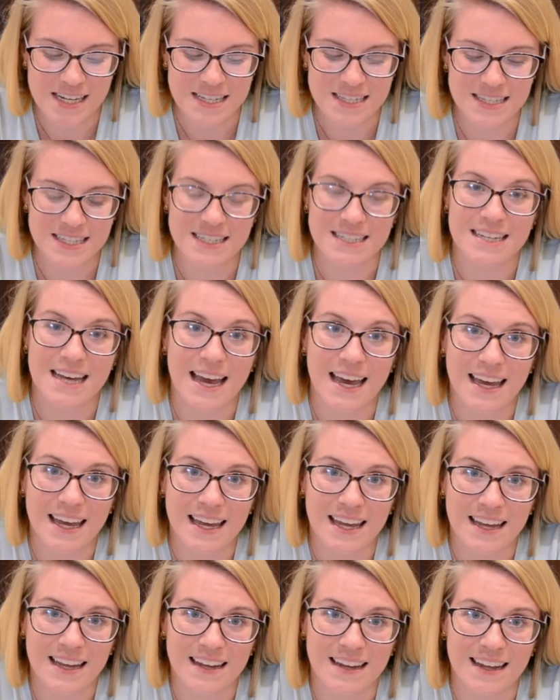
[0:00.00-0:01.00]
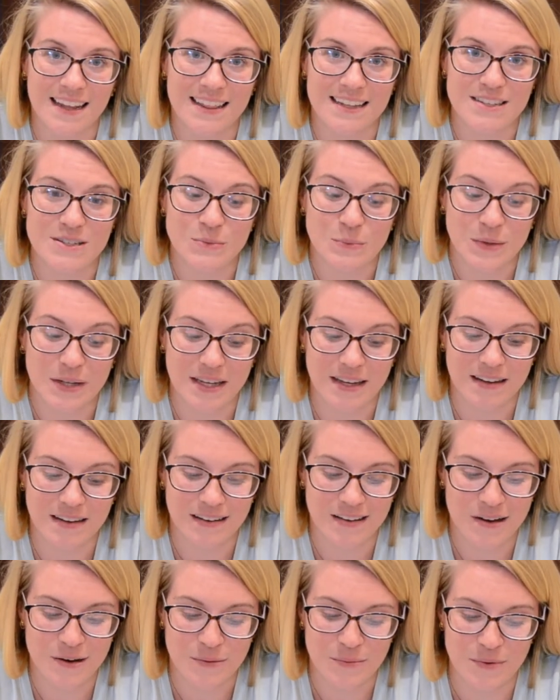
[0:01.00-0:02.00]
Today, in this week,
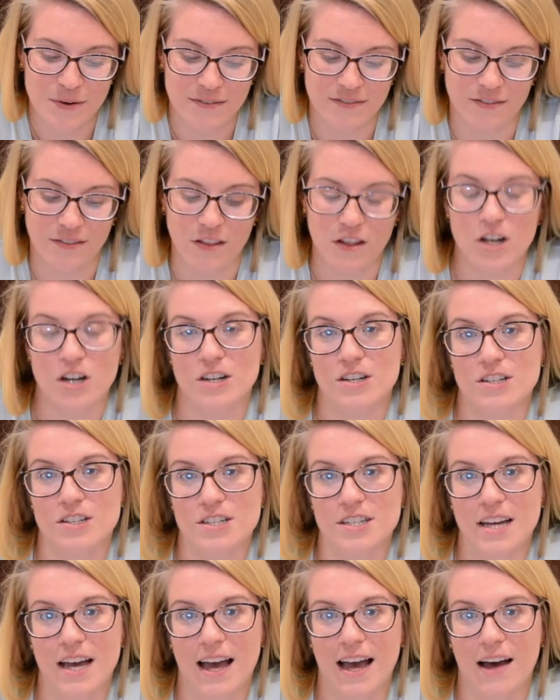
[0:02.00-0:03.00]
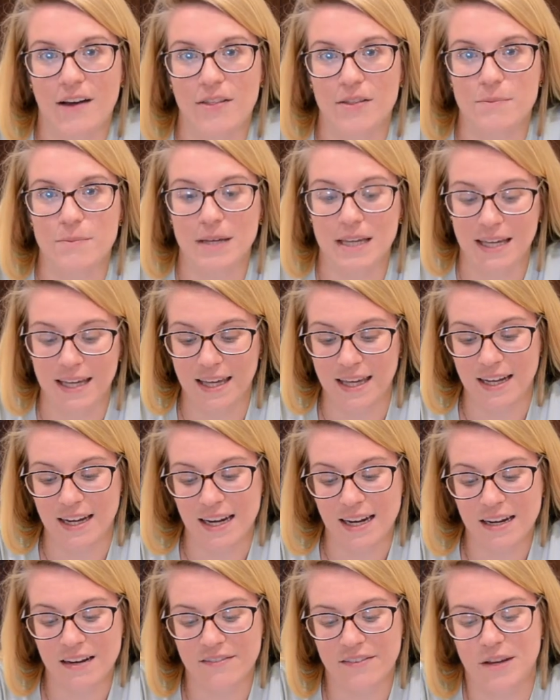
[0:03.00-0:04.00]
we've learned how the
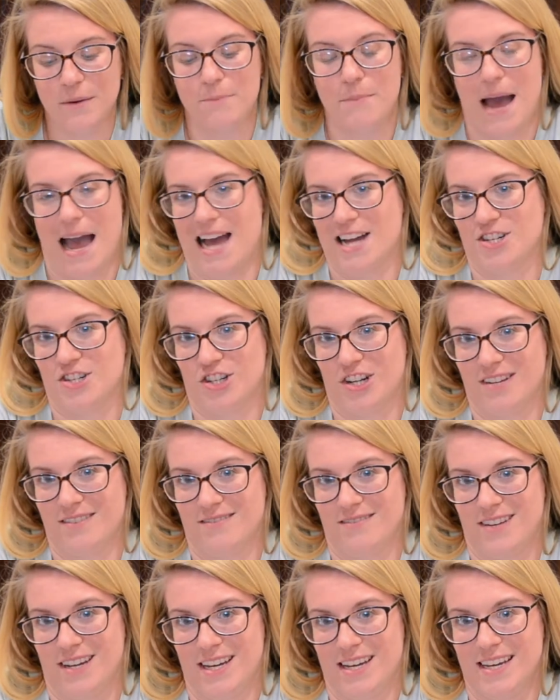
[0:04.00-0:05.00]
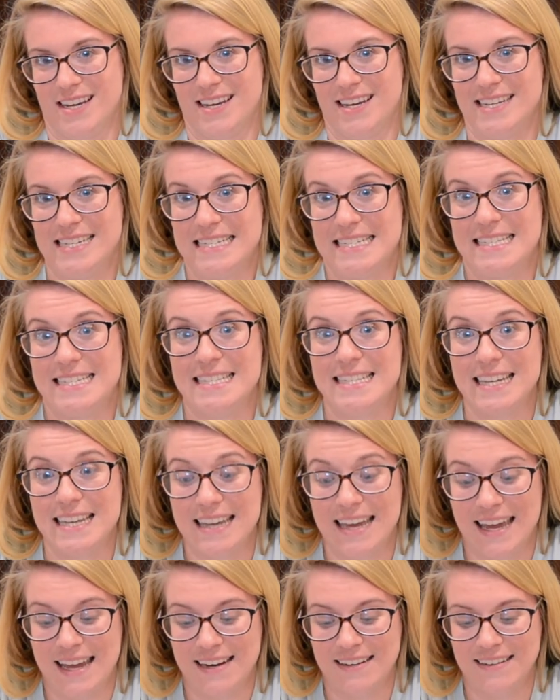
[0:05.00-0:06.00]
beginning of compassion is
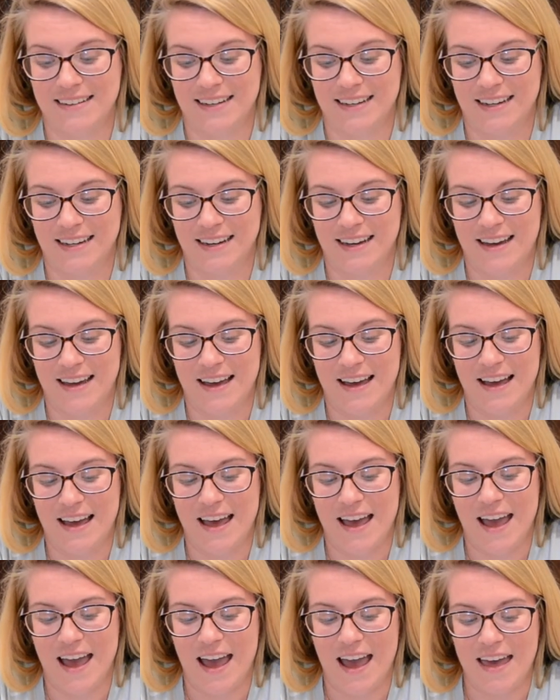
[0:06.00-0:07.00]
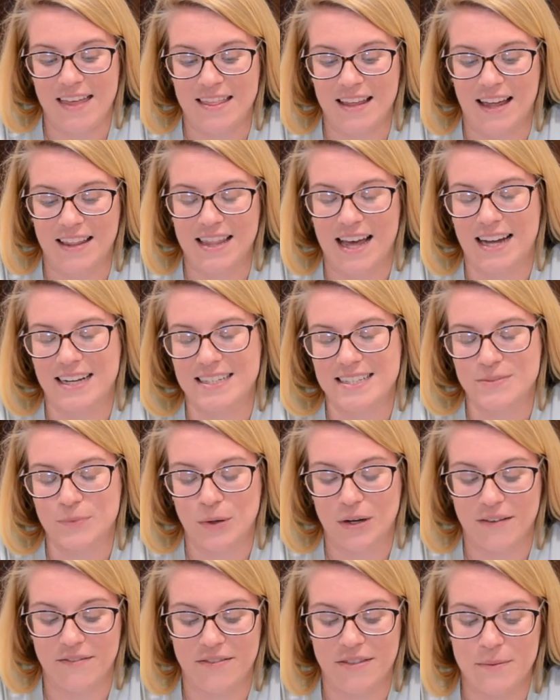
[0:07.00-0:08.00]
seeing, and that that is
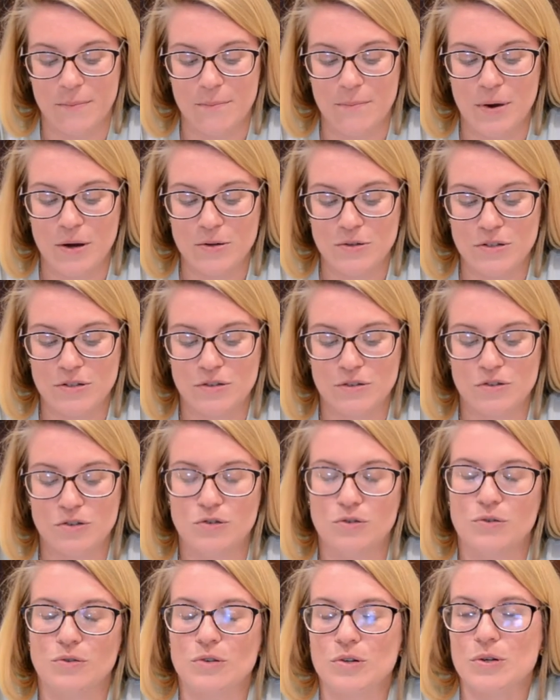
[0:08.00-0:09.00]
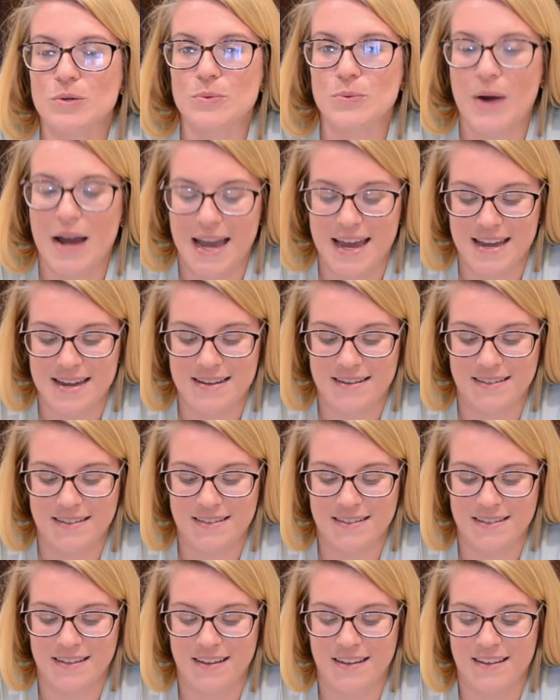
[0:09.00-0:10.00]
one of the most true
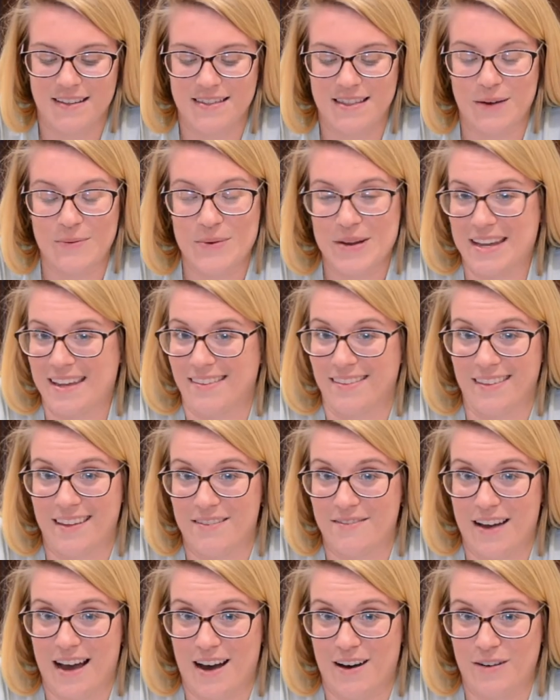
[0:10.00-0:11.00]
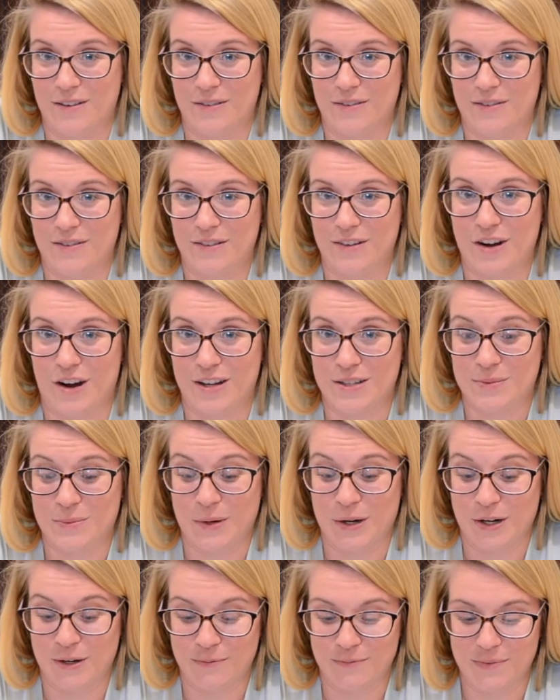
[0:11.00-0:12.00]
ways that we can live out God's
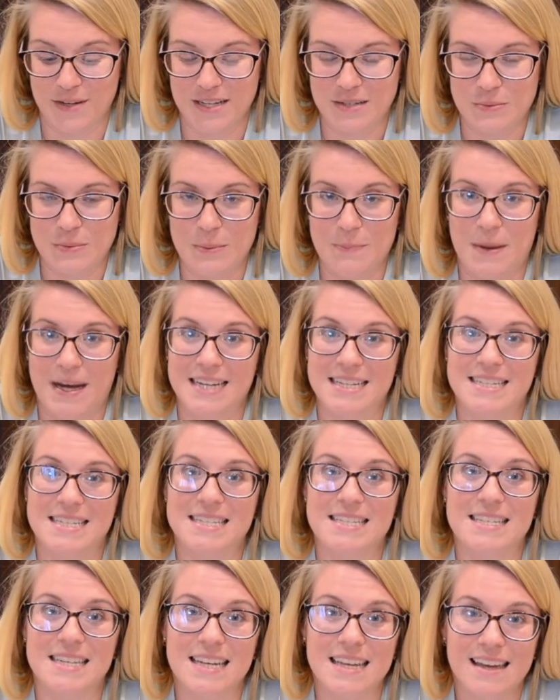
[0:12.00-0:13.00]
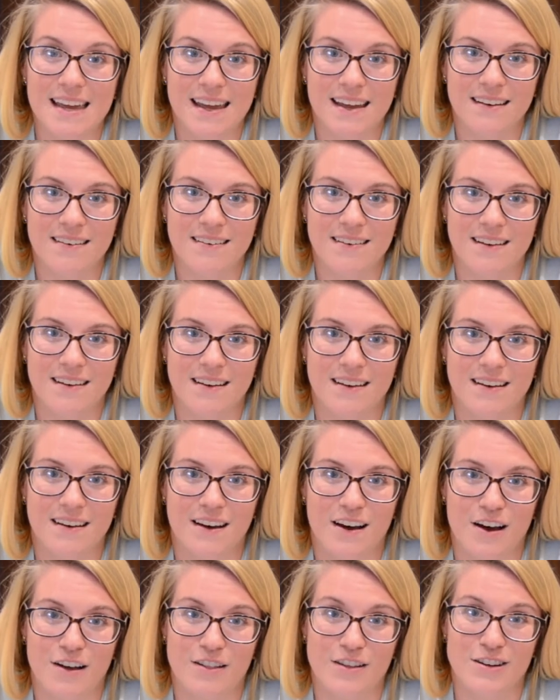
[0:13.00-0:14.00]
word is we by seeing
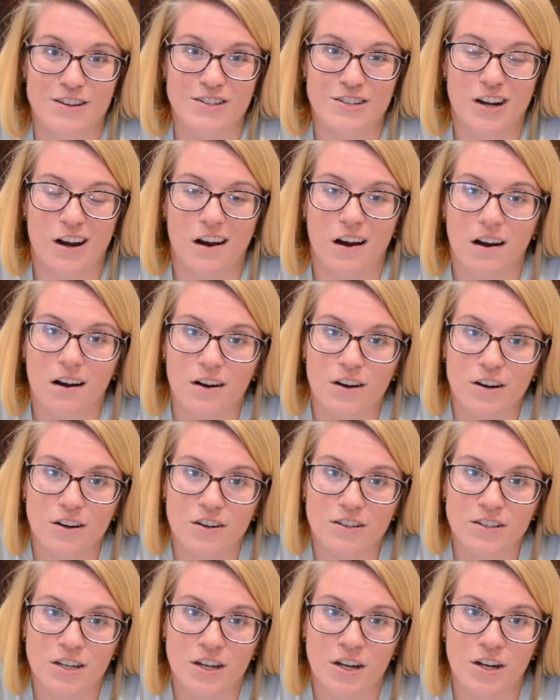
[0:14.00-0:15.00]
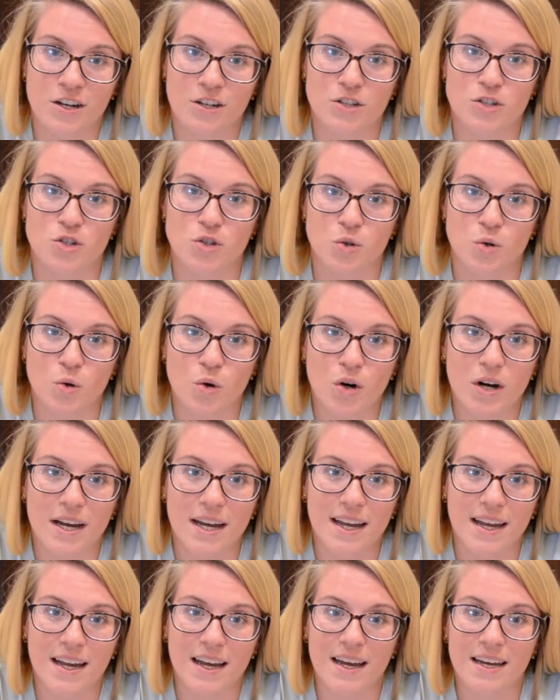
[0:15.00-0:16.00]
others' hurt,
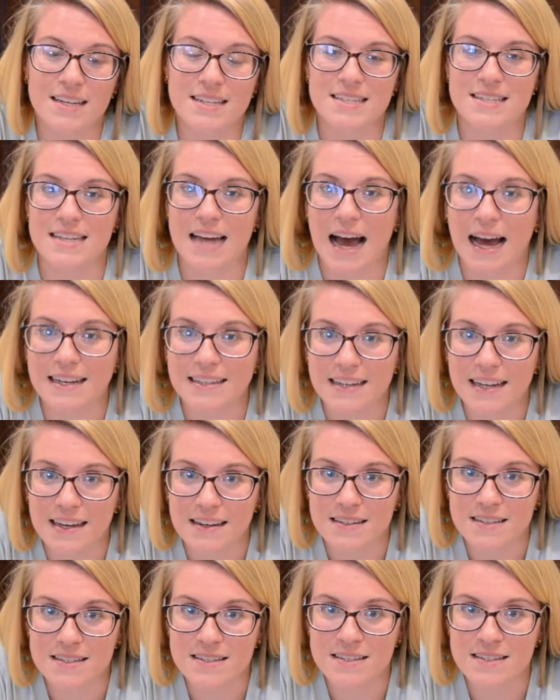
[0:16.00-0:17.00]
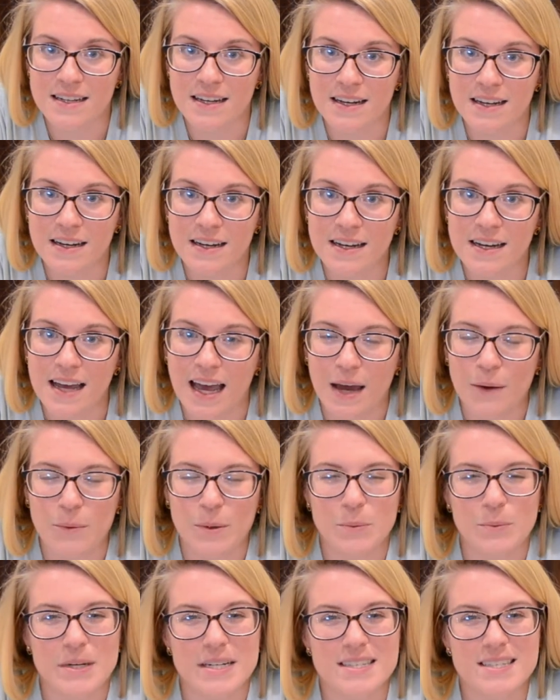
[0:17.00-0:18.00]
joy, sadness. And
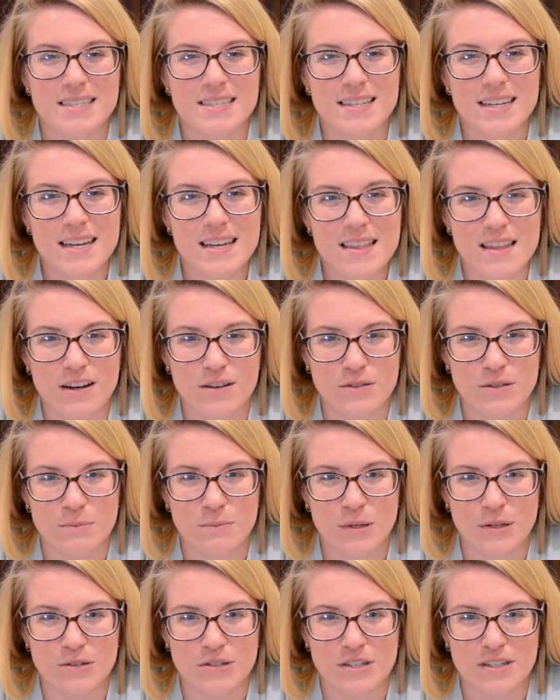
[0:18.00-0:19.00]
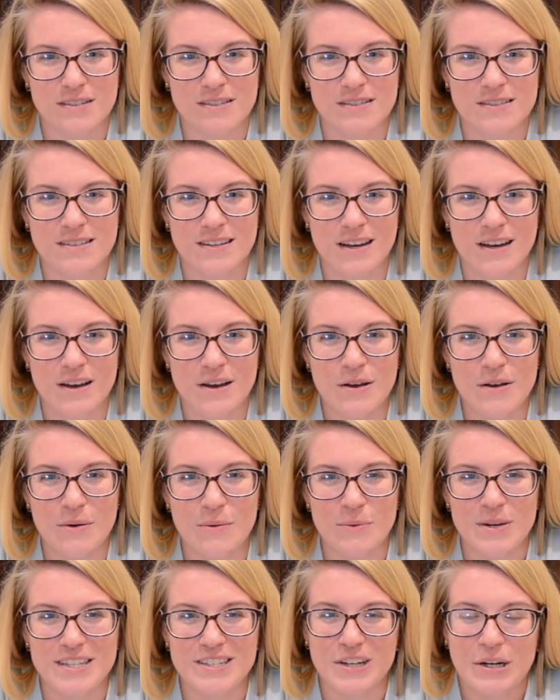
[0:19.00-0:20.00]
when we see those emotions,
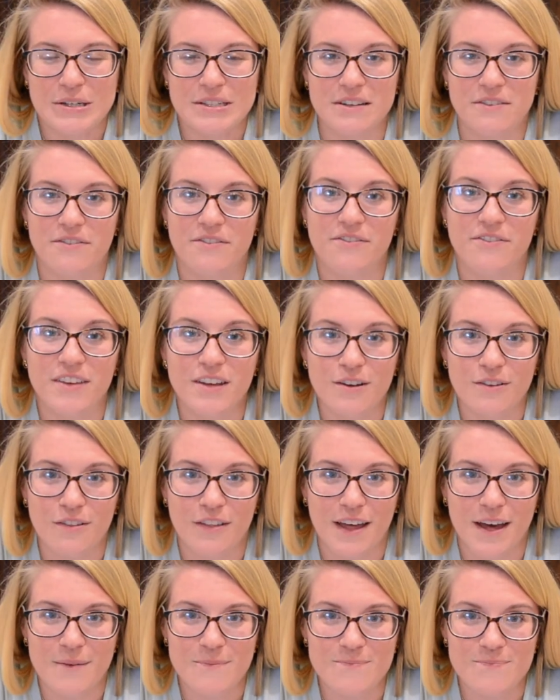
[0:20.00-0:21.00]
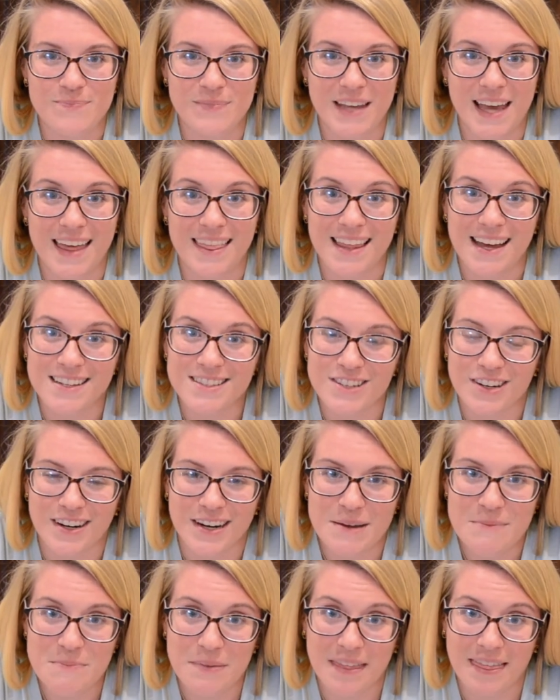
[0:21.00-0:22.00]
we start to feel them, and that's our
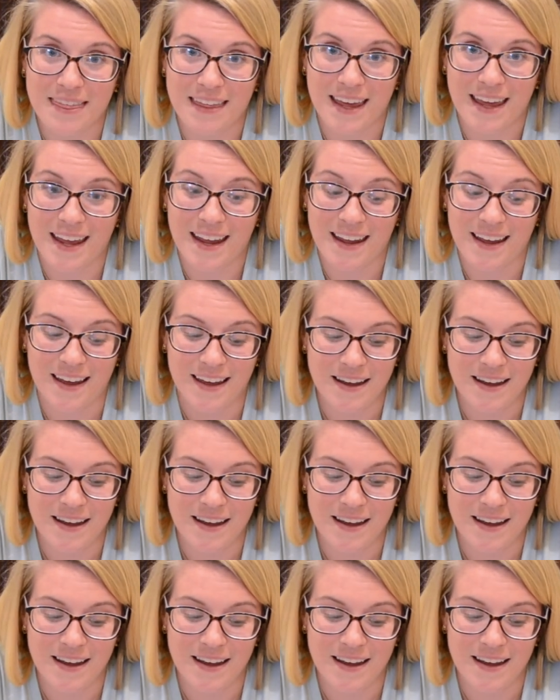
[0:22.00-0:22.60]
empathy.